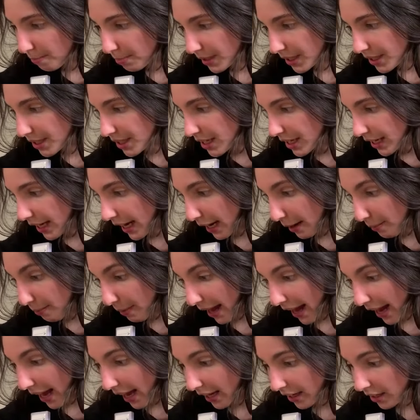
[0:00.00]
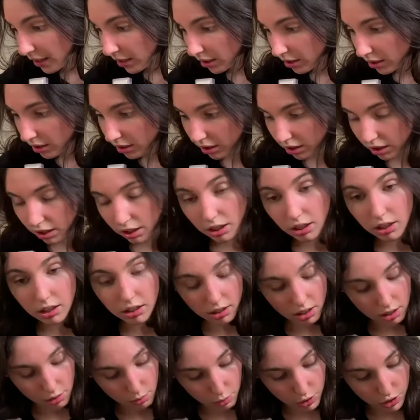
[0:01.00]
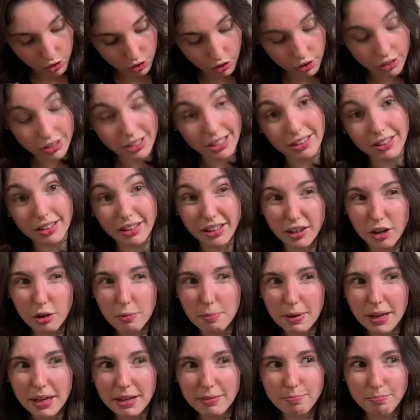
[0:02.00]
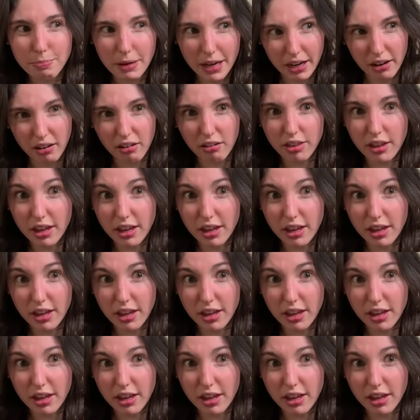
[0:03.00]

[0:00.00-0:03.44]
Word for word: a BZK pad, which looks a little bit bigger